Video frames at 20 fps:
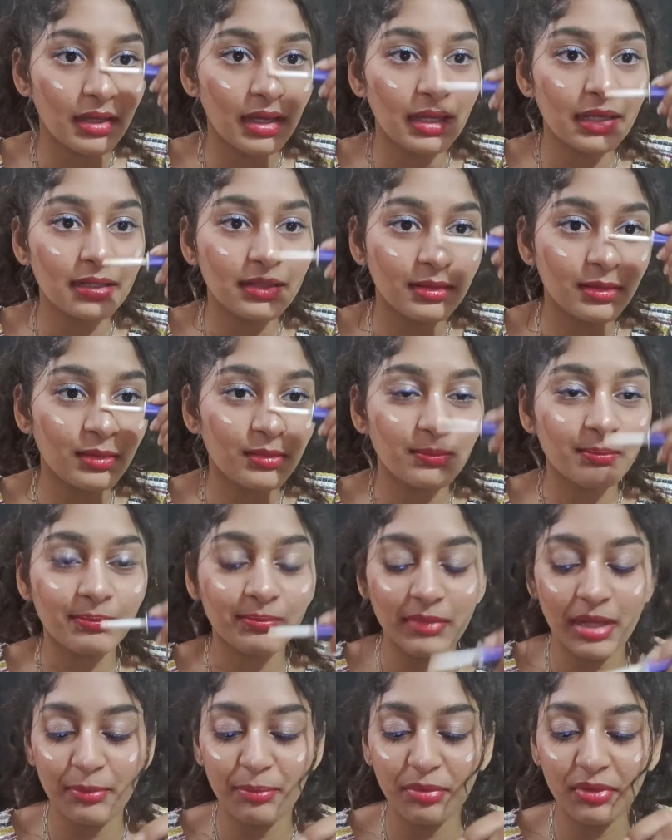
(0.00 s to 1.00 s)

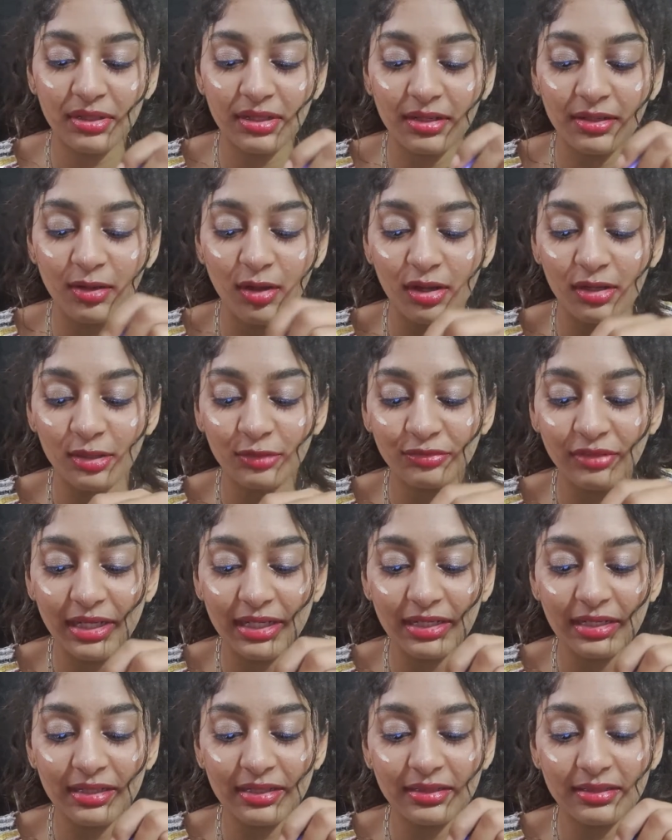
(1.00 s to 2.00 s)
I put a lot of
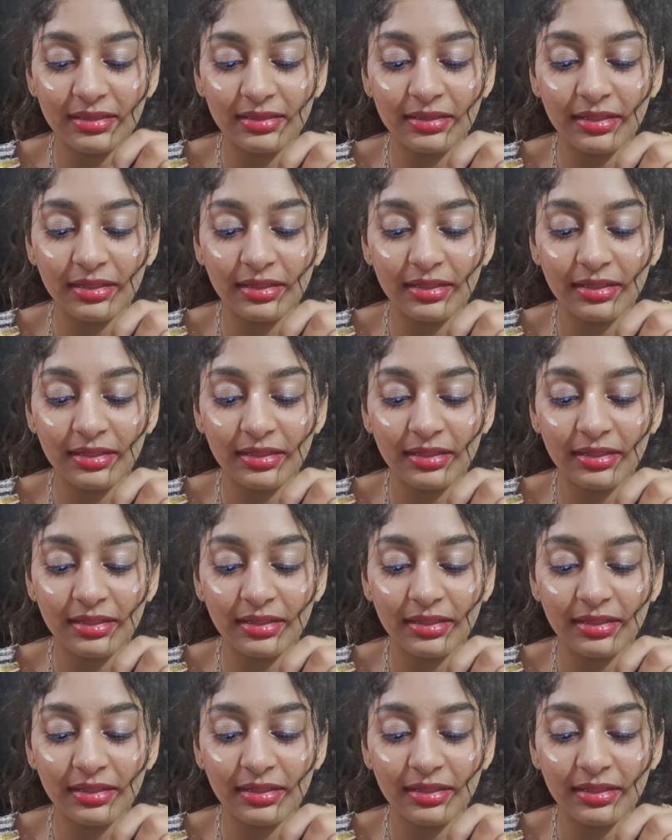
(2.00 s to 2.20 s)
highlighter